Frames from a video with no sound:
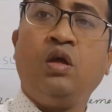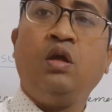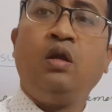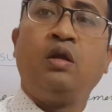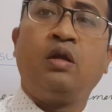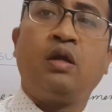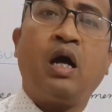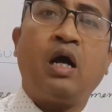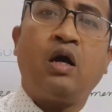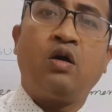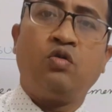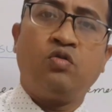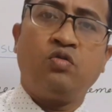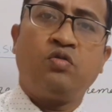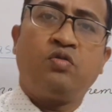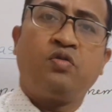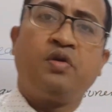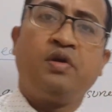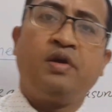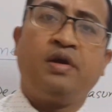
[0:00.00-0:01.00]

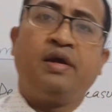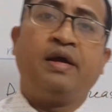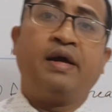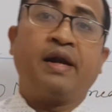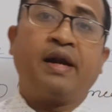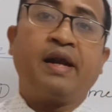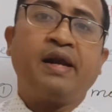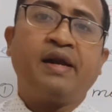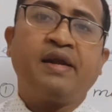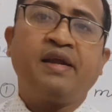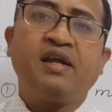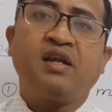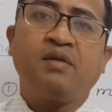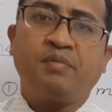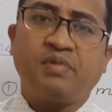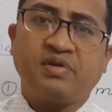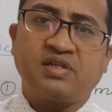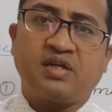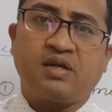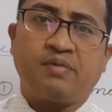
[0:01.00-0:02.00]
Now, radian
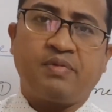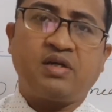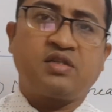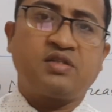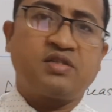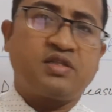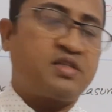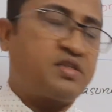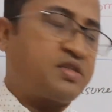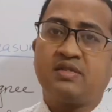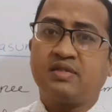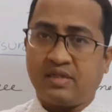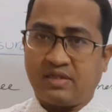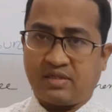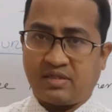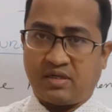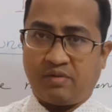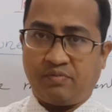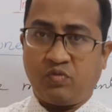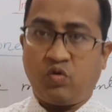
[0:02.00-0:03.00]
measurement
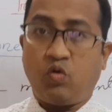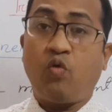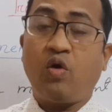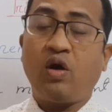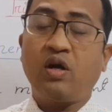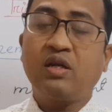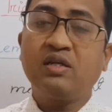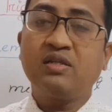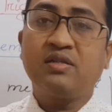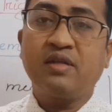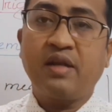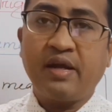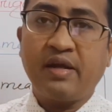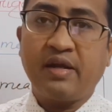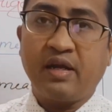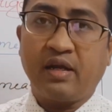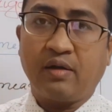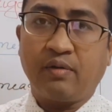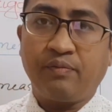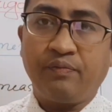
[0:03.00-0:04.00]
system. What is
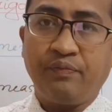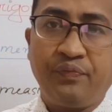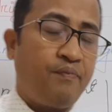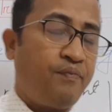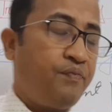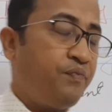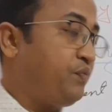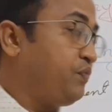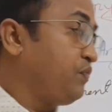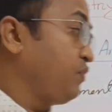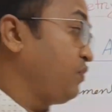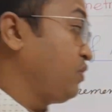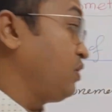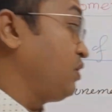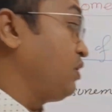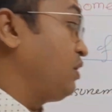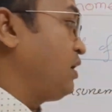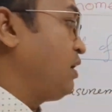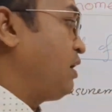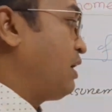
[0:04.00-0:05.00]
radian?
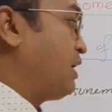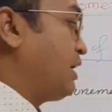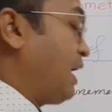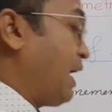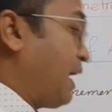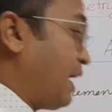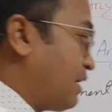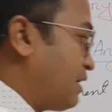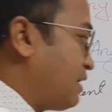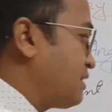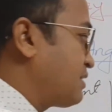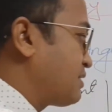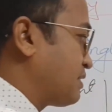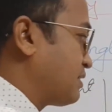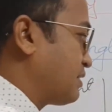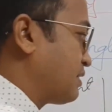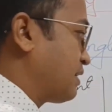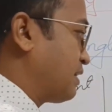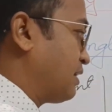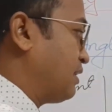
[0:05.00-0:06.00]
In any
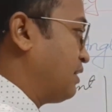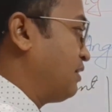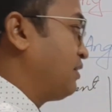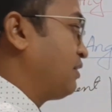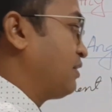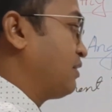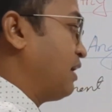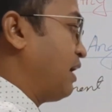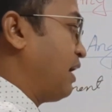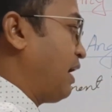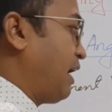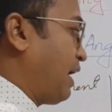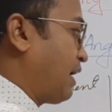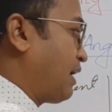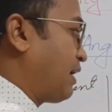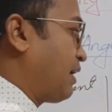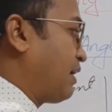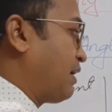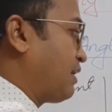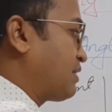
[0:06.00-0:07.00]
circle, the
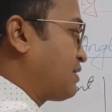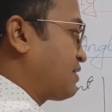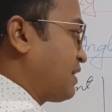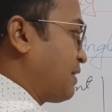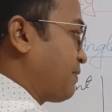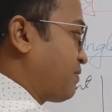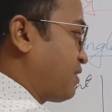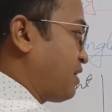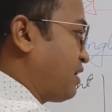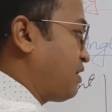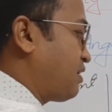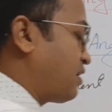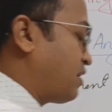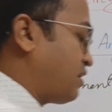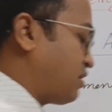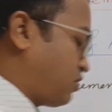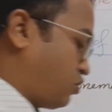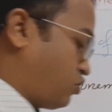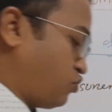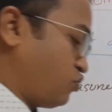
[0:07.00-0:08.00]
angle
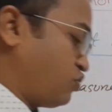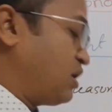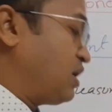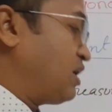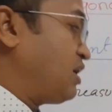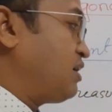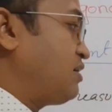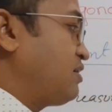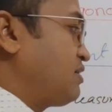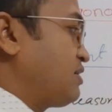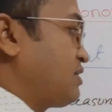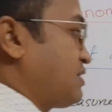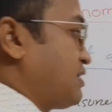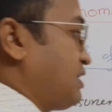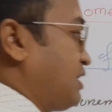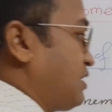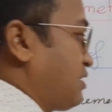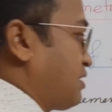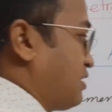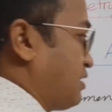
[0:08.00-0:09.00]
subtended to the
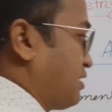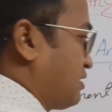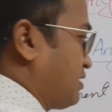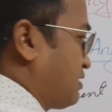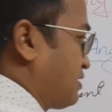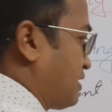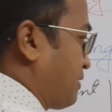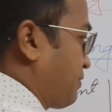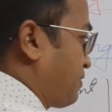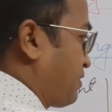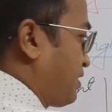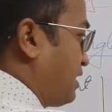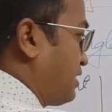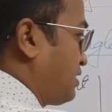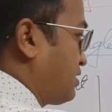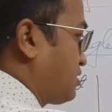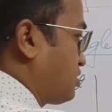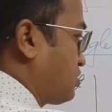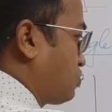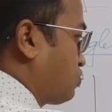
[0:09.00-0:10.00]
center,
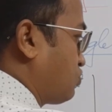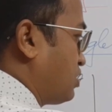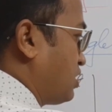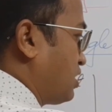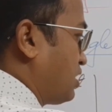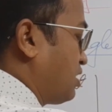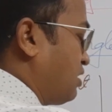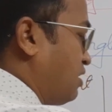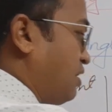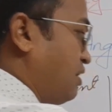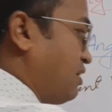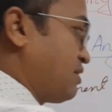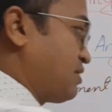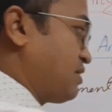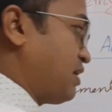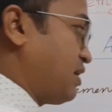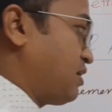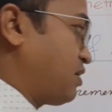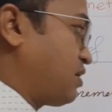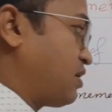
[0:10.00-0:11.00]
subtends to the
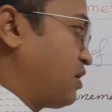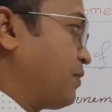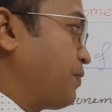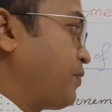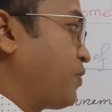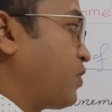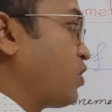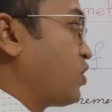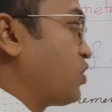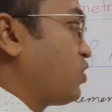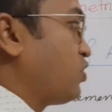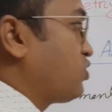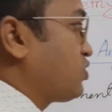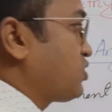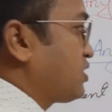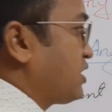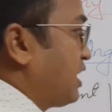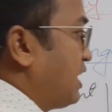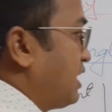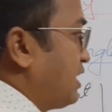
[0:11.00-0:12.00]
center,
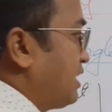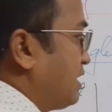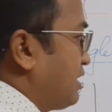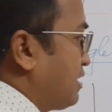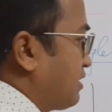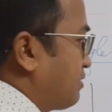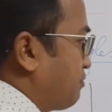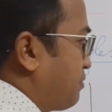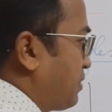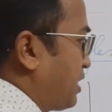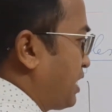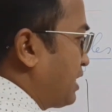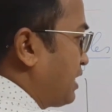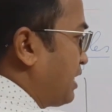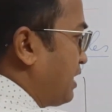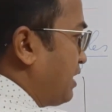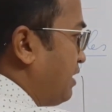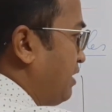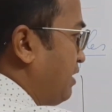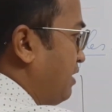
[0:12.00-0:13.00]
produced by
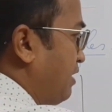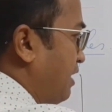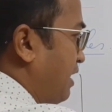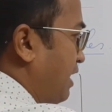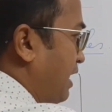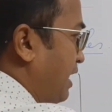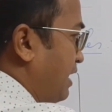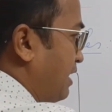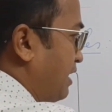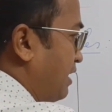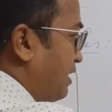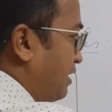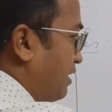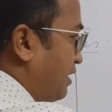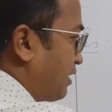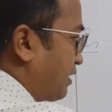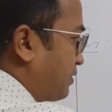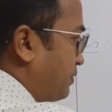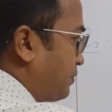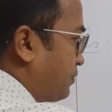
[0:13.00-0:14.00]
an
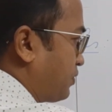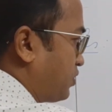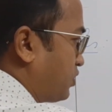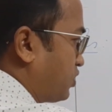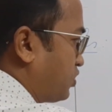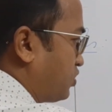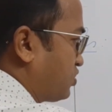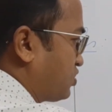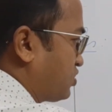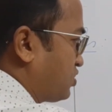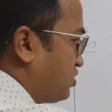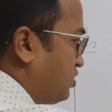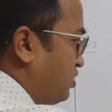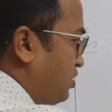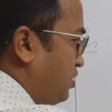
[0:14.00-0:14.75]
arc whose